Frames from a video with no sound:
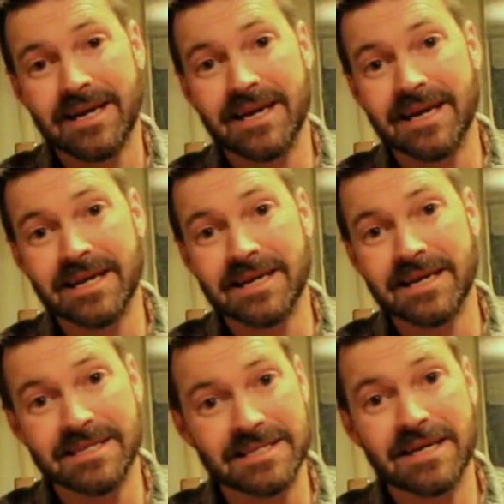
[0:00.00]
and
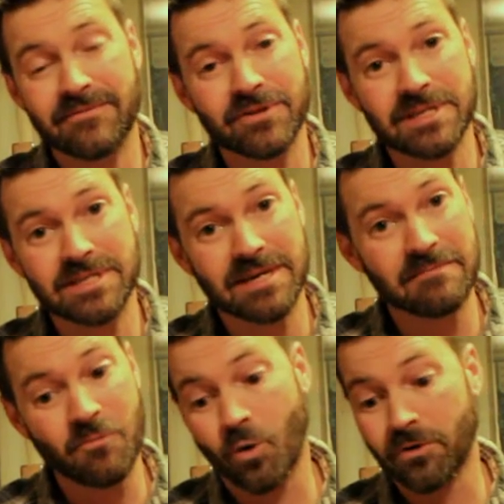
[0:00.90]
it's definitely
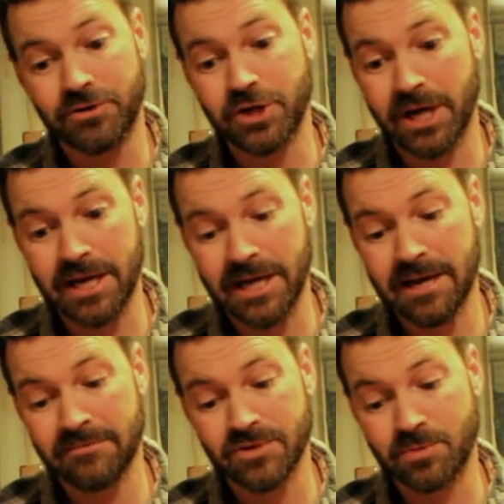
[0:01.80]
something worth checking
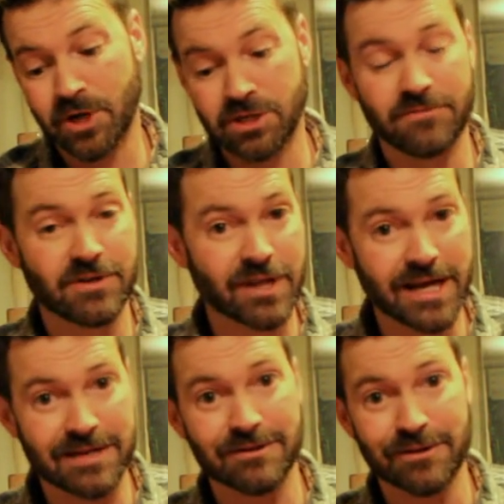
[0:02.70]
out, especially if you
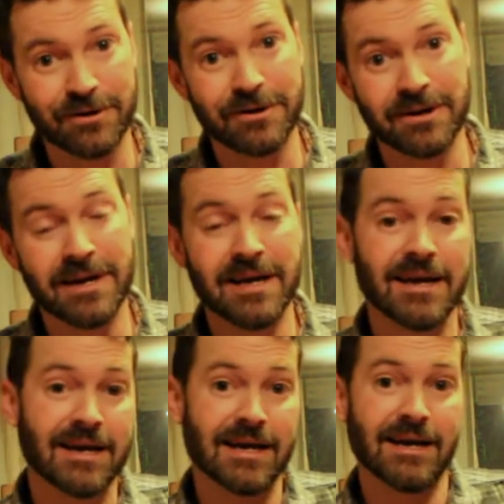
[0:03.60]
like to learn
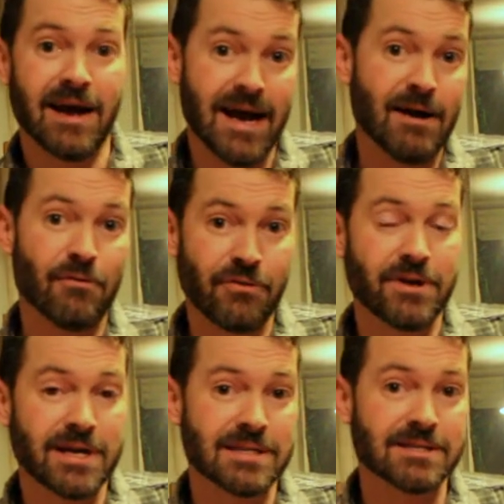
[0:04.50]
kind of how
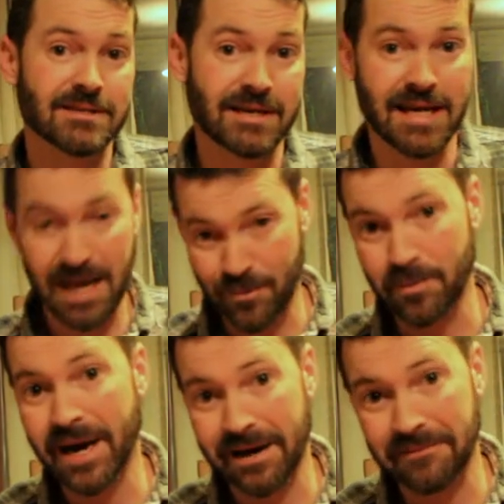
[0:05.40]
things came
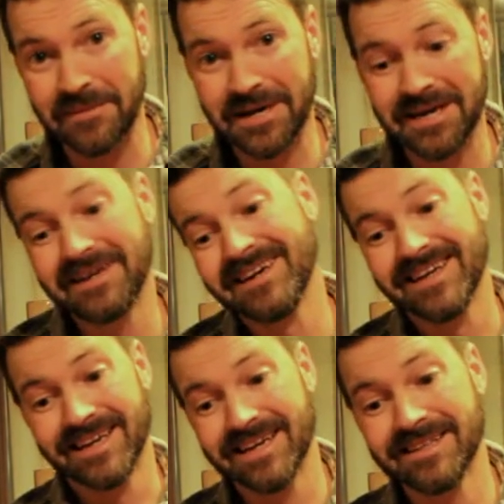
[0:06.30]
about.
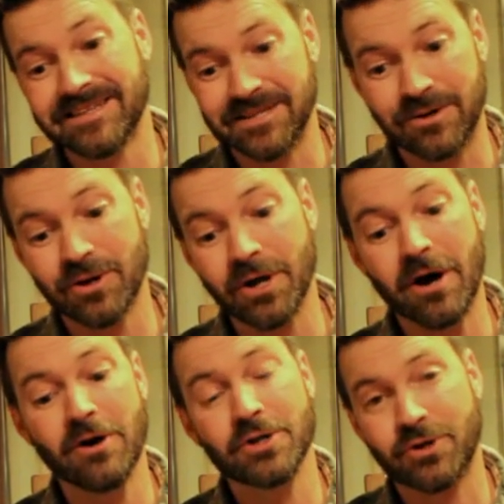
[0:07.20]
And again, this is called
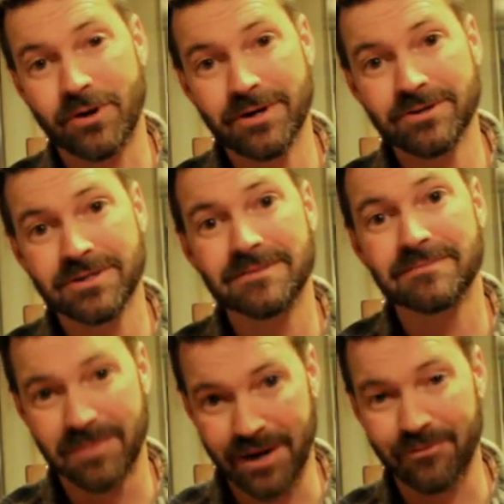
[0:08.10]
On Trails
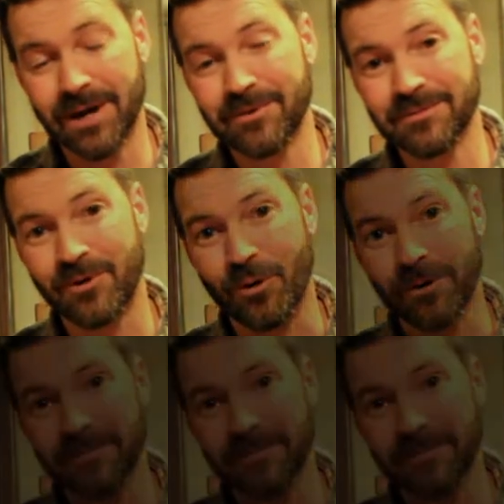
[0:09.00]
by Robert Moore.